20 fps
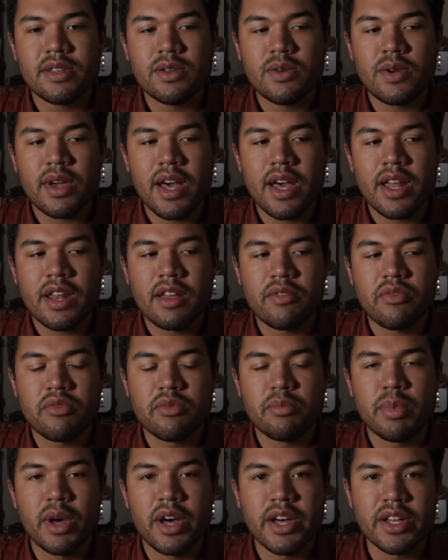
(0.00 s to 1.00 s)
you kind of
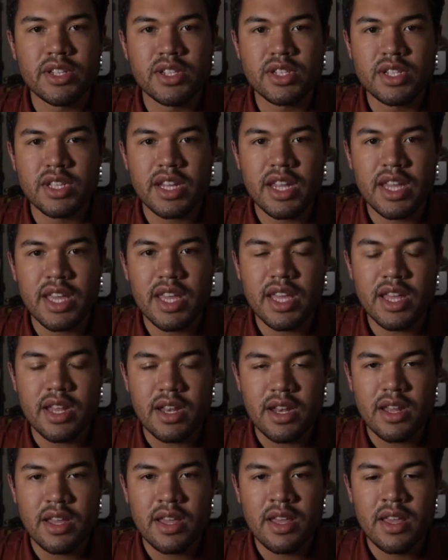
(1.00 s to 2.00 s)
punch it in,
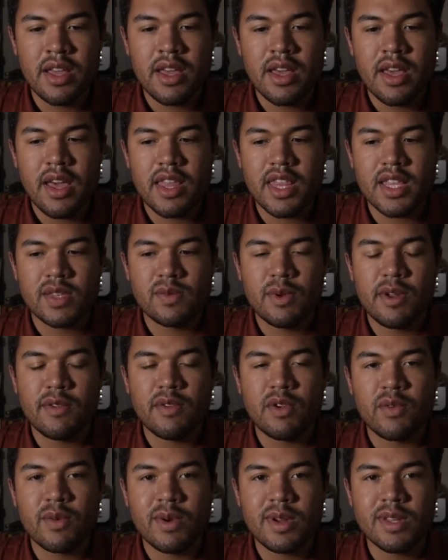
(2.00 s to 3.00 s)
and that's when
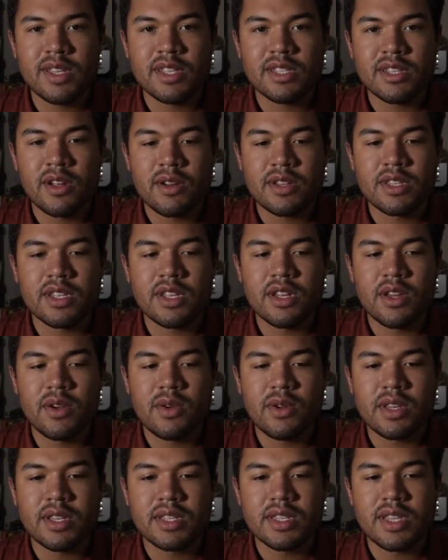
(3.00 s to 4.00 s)
we really start to
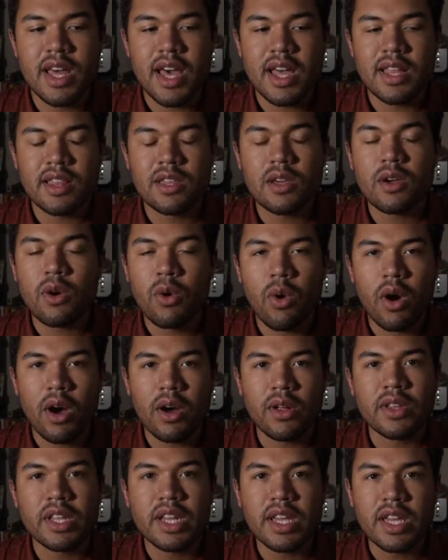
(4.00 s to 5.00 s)
notice that the
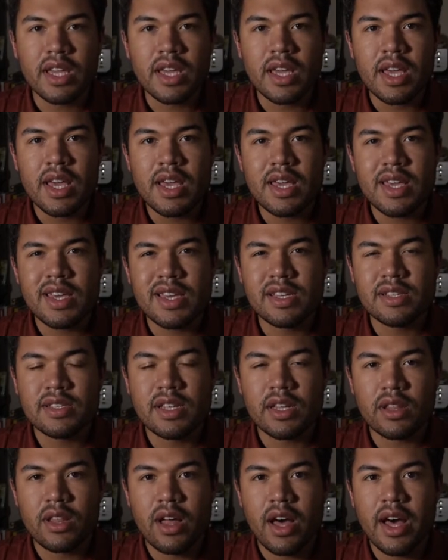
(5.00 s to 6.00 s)
quality is
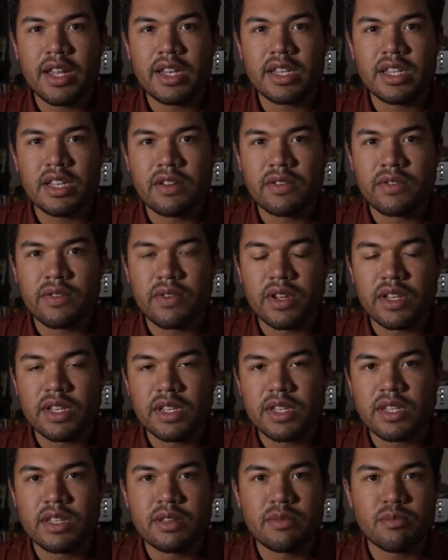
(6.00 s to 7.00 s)
a lot different
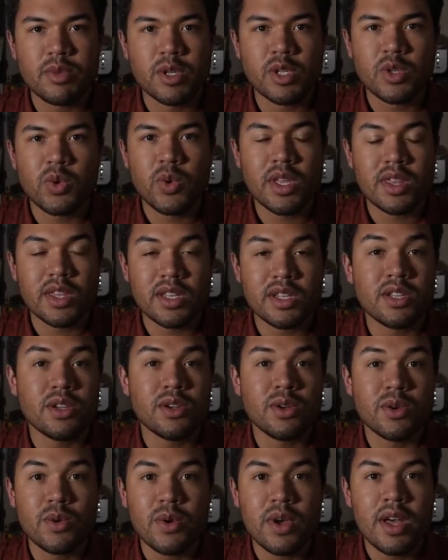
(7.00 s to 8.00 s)
between the
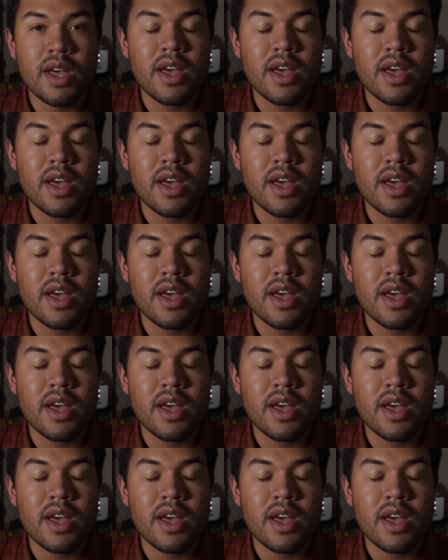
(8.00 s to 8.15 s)
two